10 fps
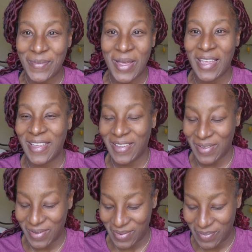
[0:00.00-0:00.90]
my
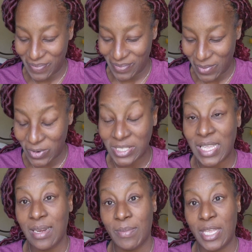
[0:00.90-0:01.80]
worst
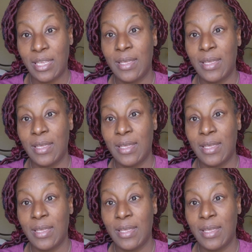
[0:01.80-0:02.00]
enemy.